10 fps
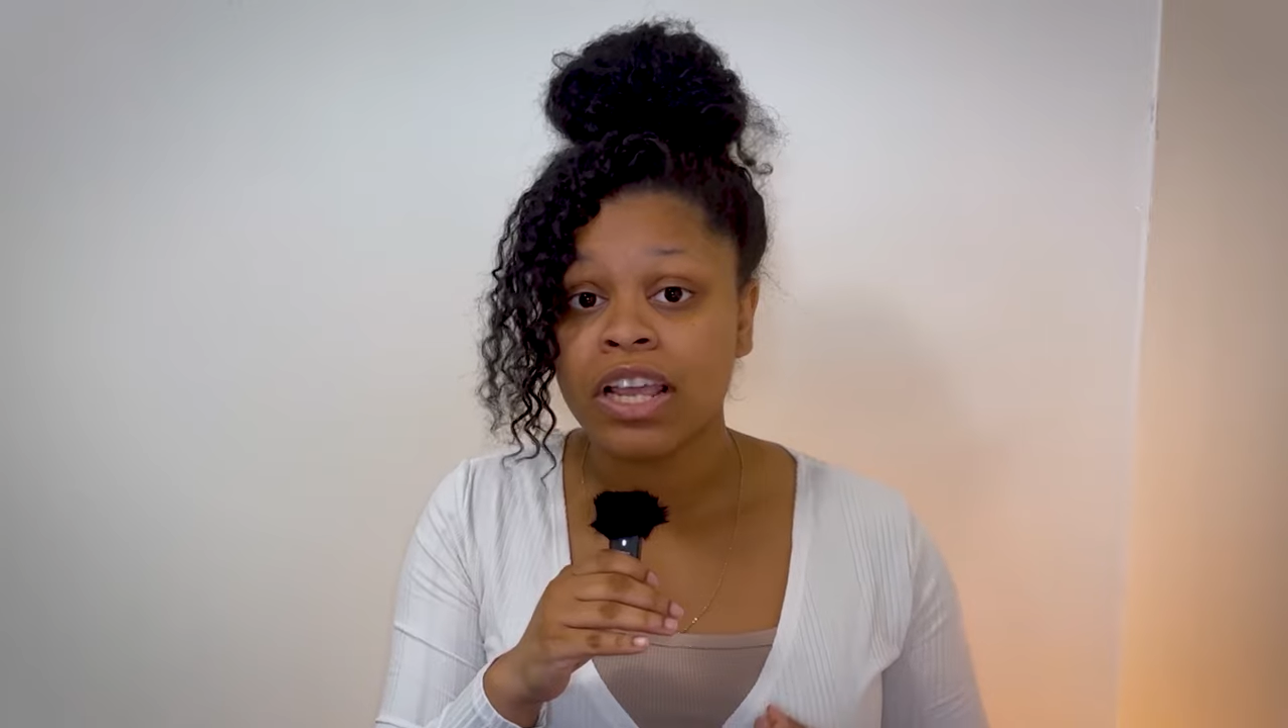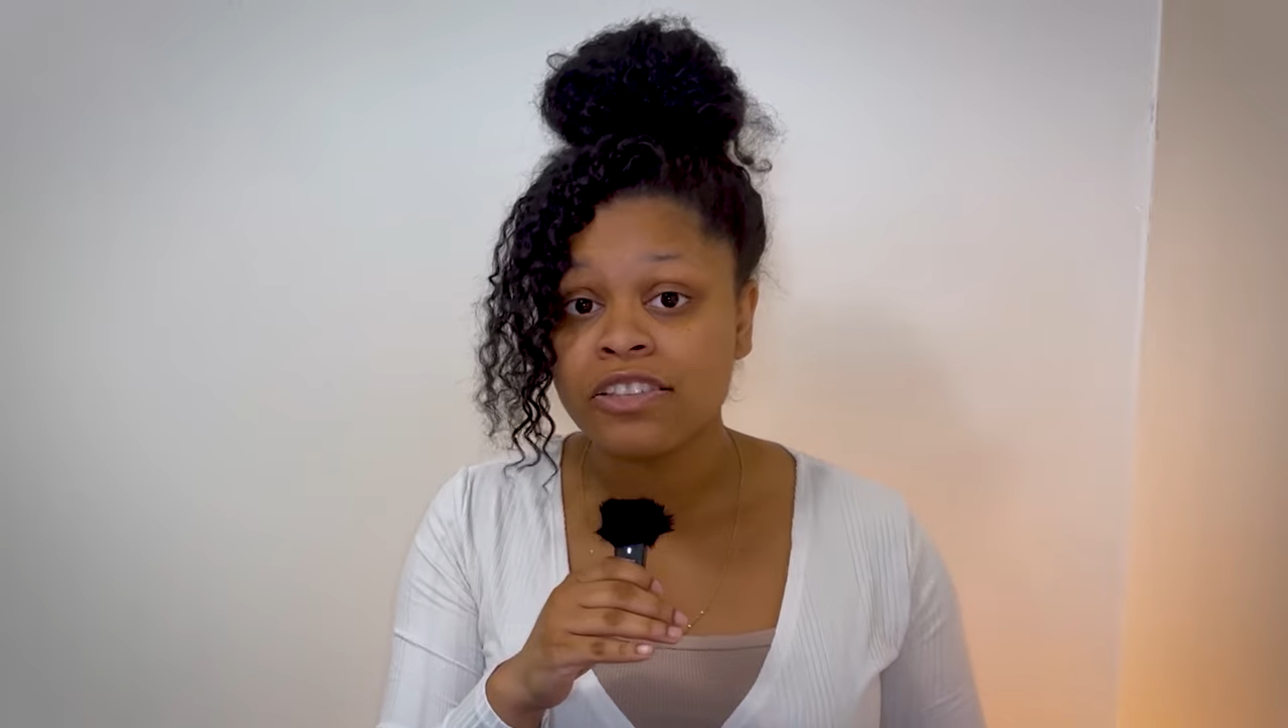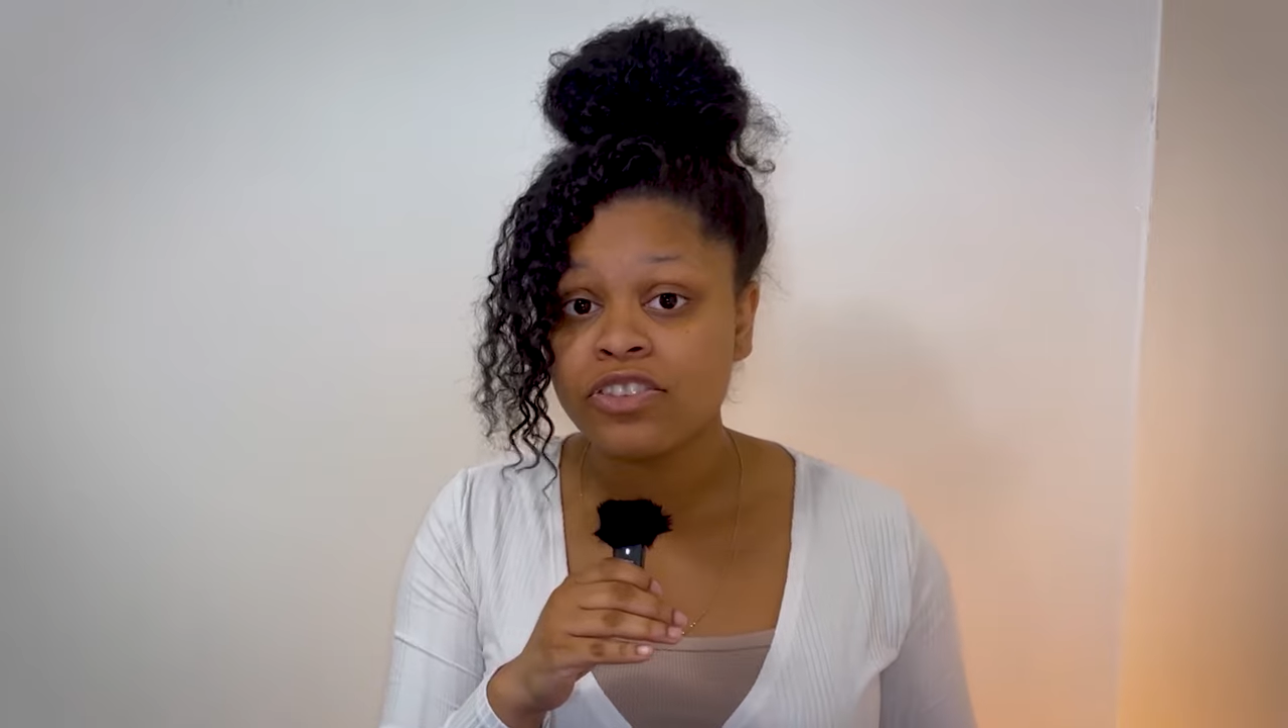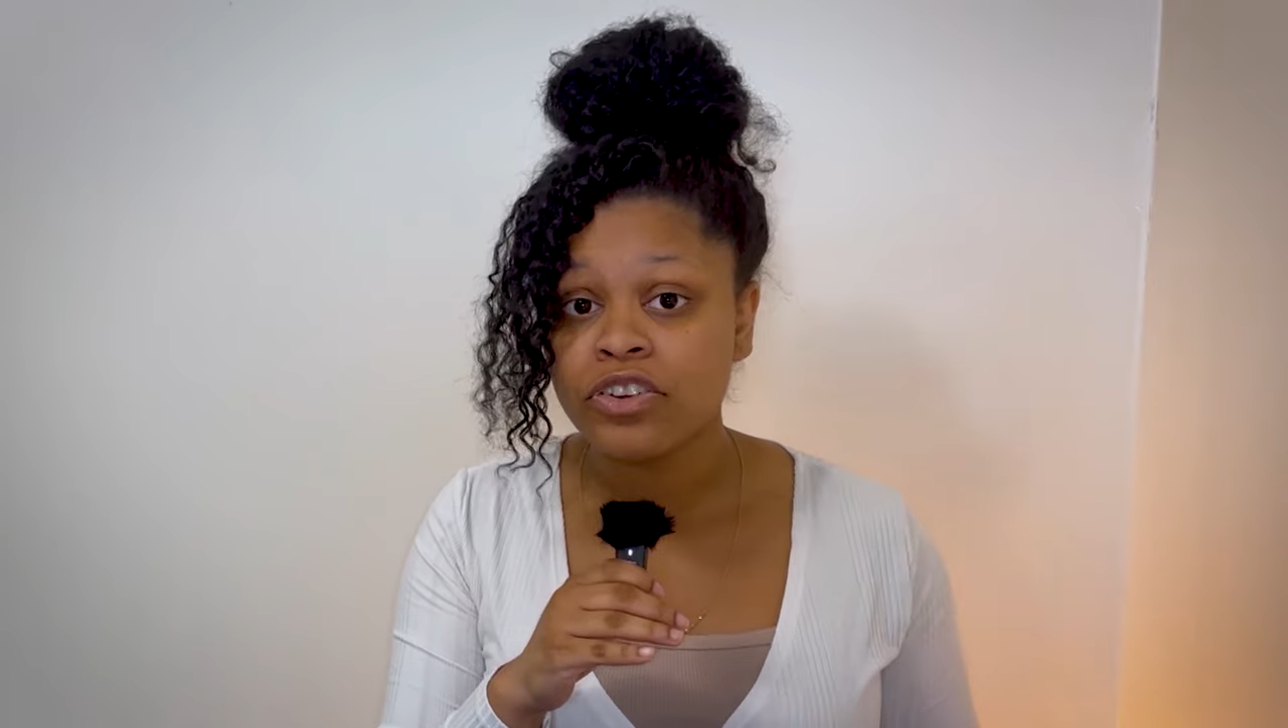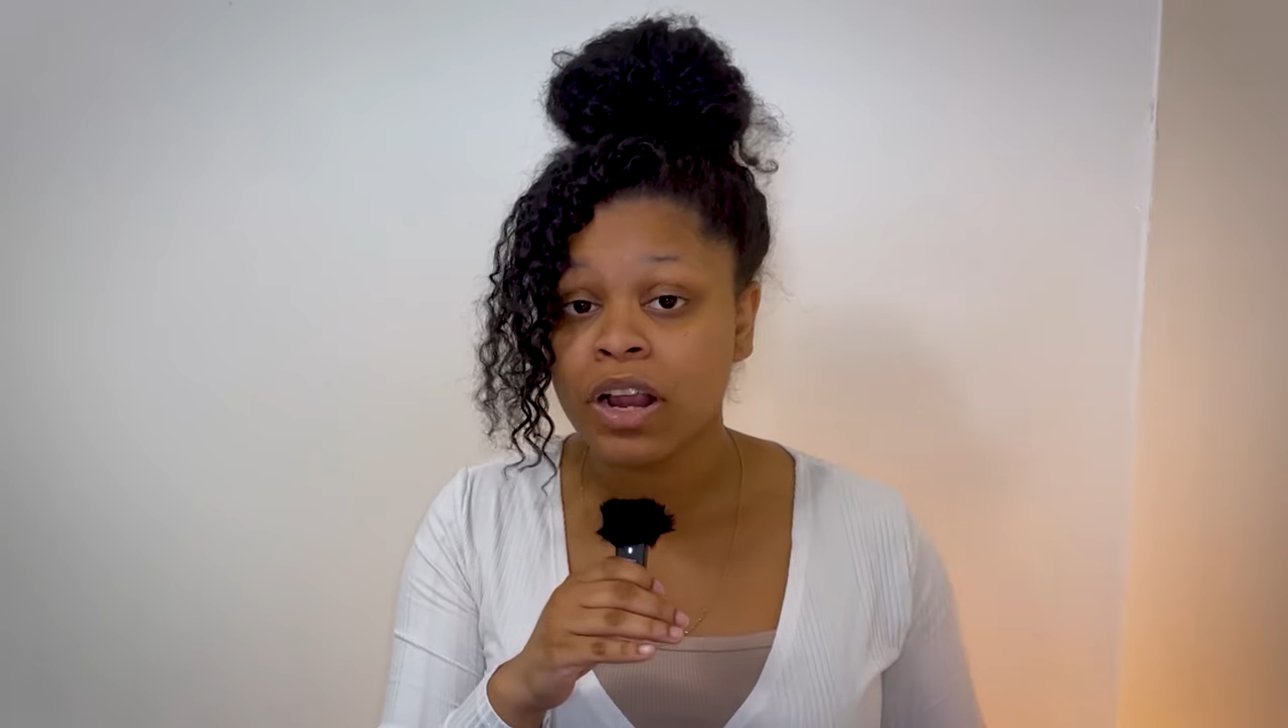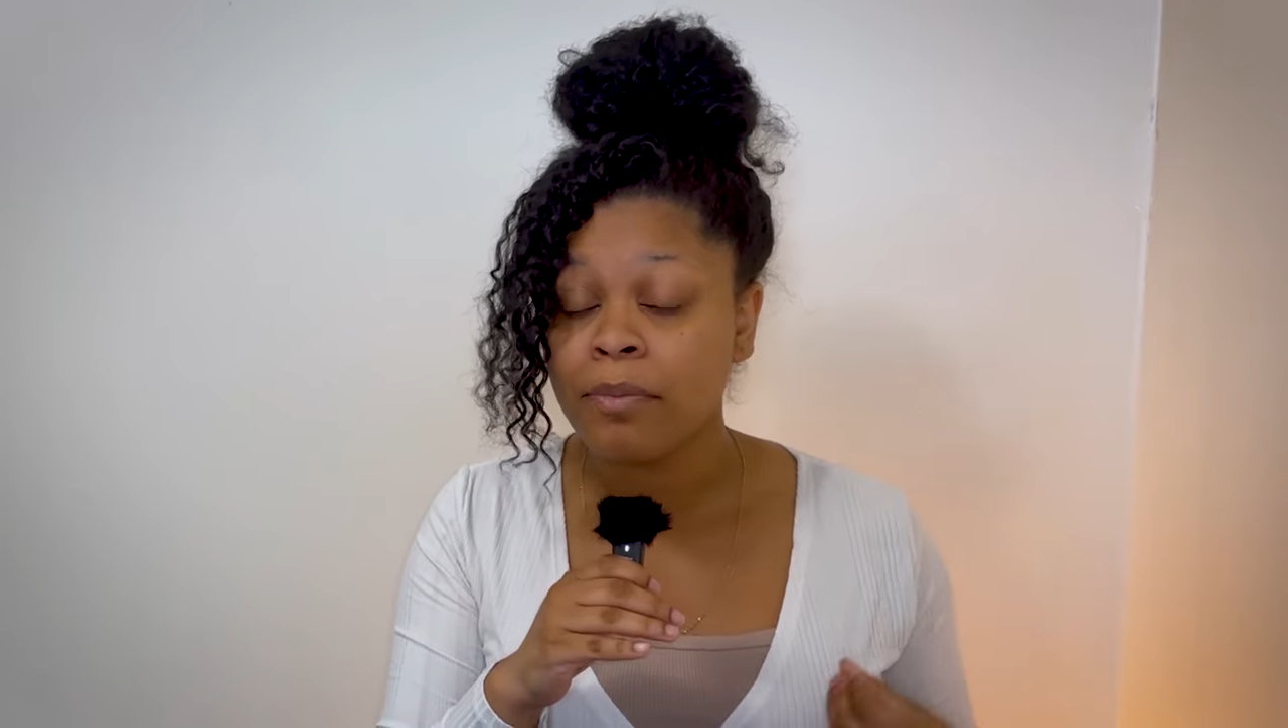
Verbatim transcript: Instagram,